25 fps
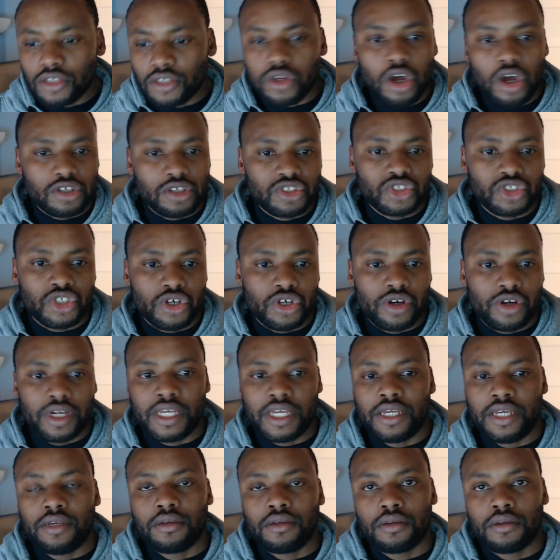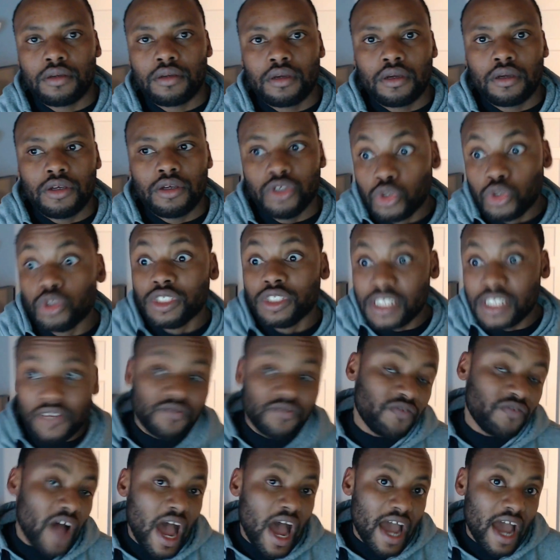weight loss journey,
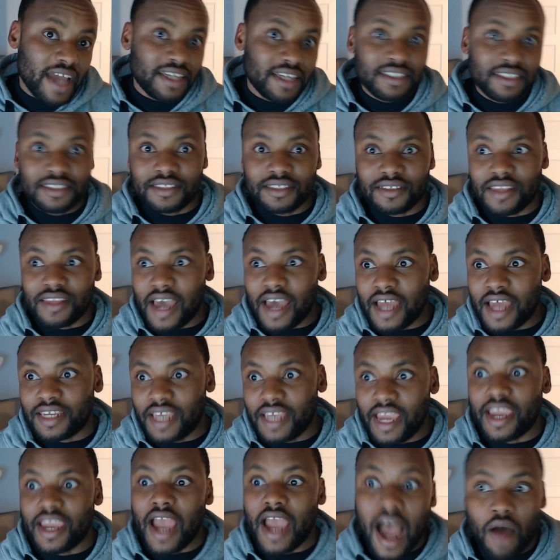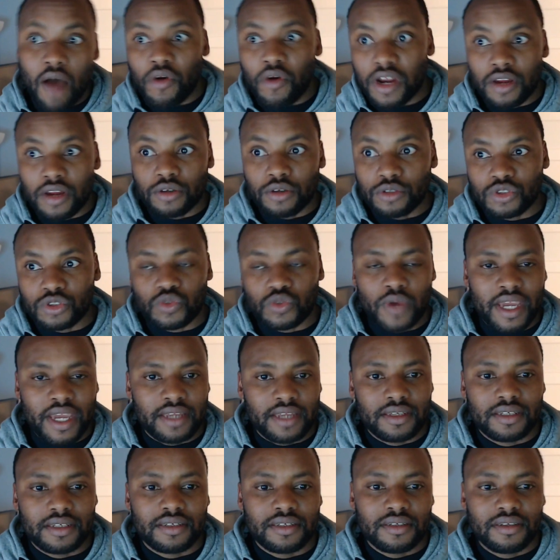you defined that, hey, I want to
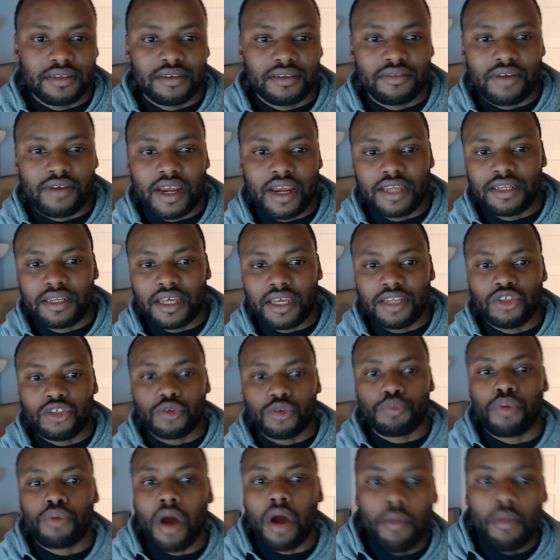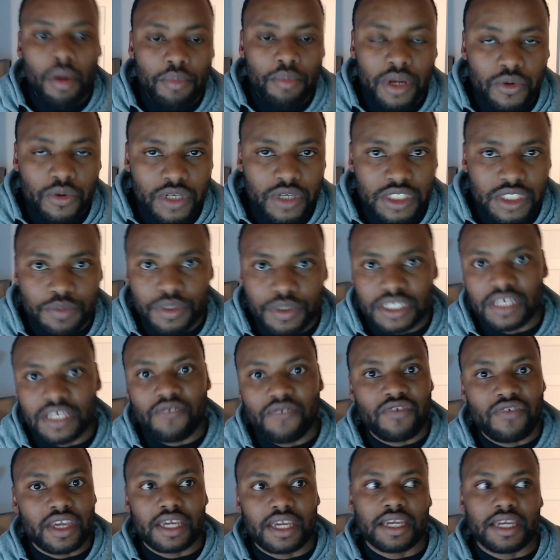lose weight, right? And you probably
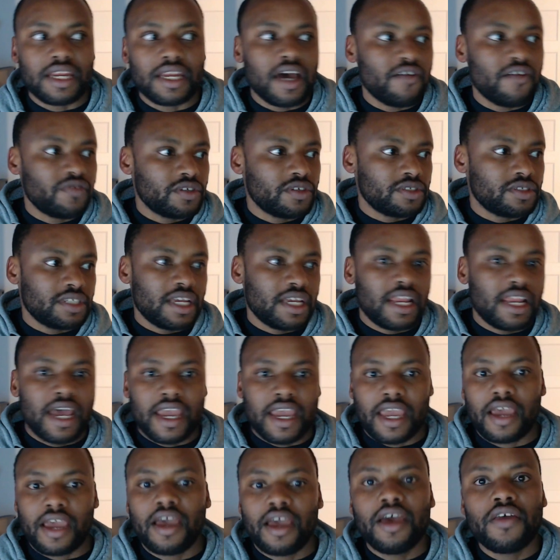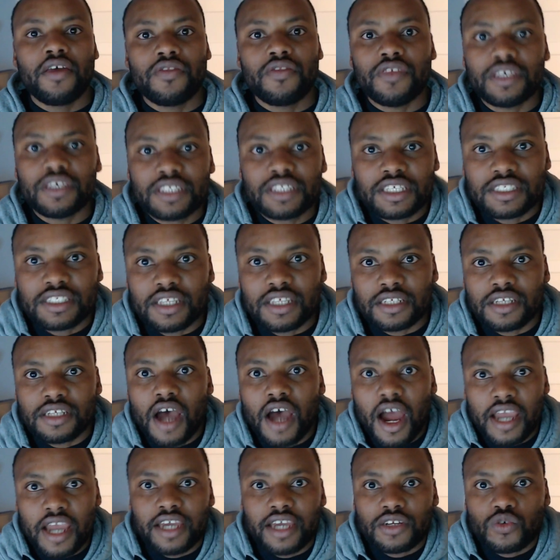were specific enough to say, like, this
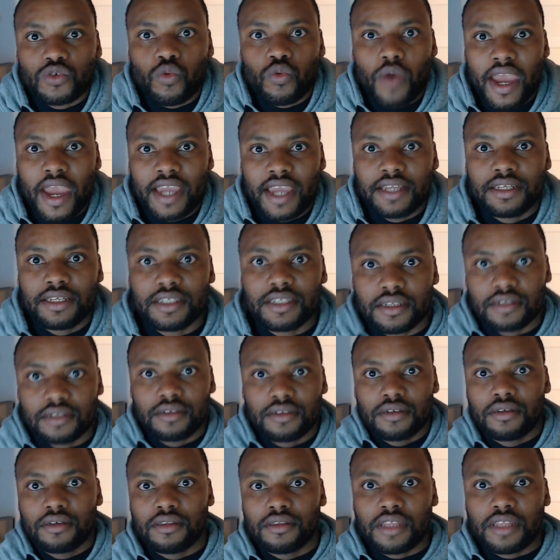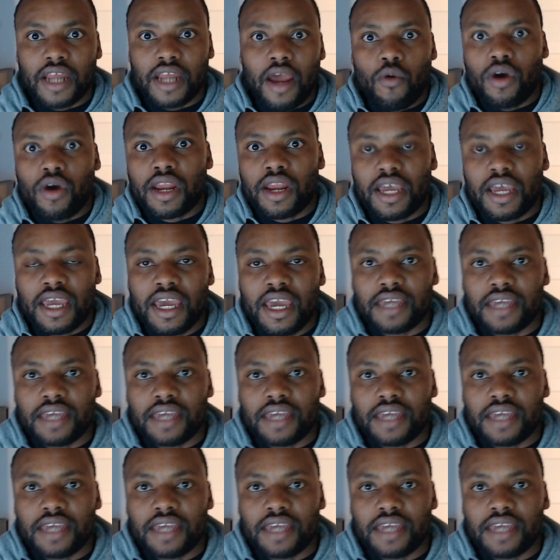is the target weight that